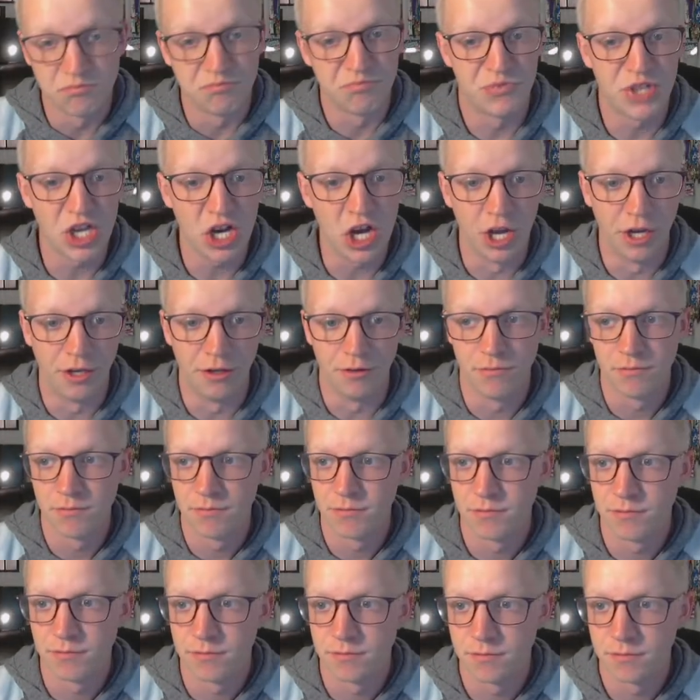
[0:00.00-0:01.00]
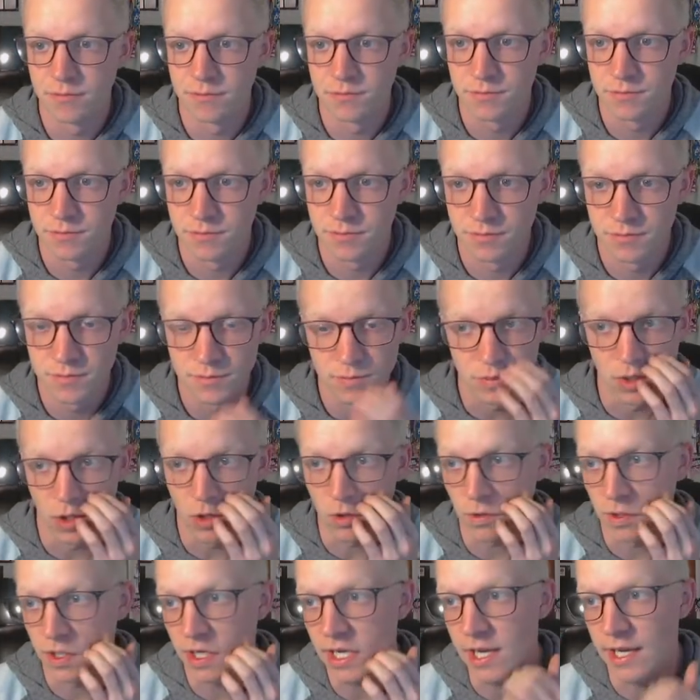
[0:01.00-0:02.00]
Done.
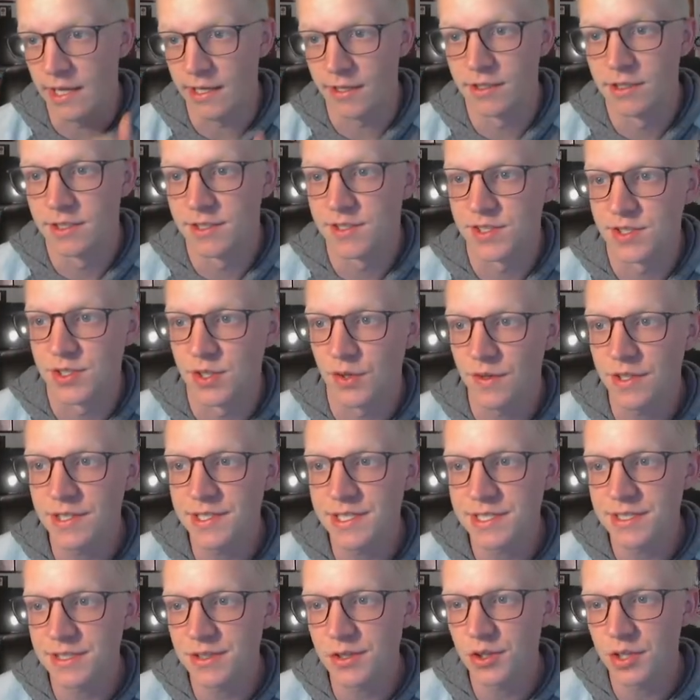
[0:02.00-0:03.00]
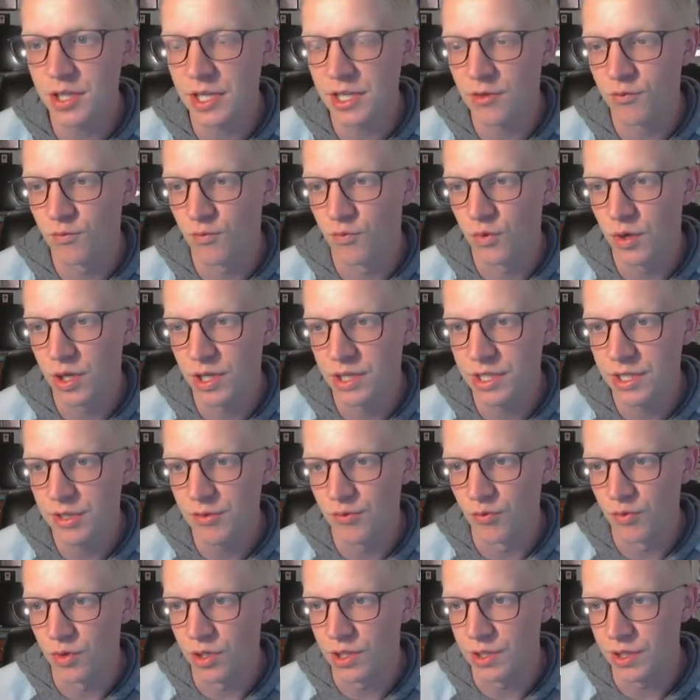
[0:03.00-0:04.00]
Okay, so this is looking really,
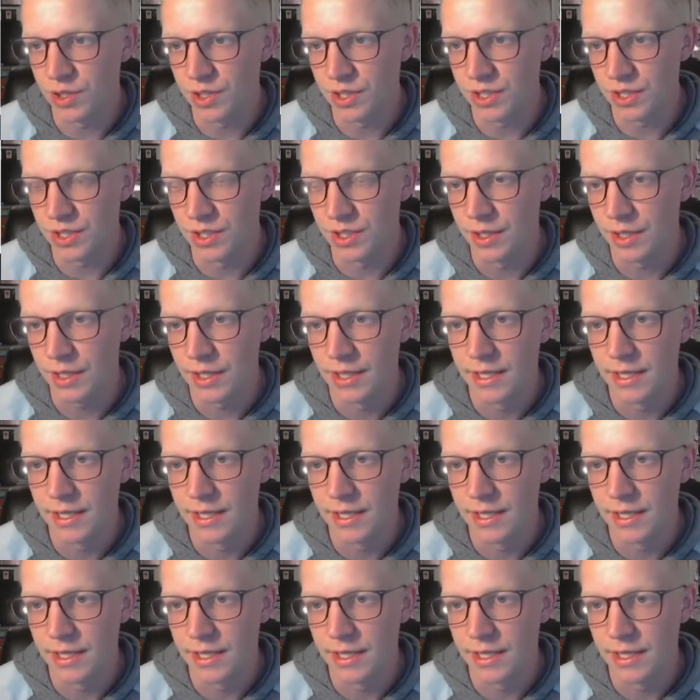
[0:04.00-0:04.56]
really good.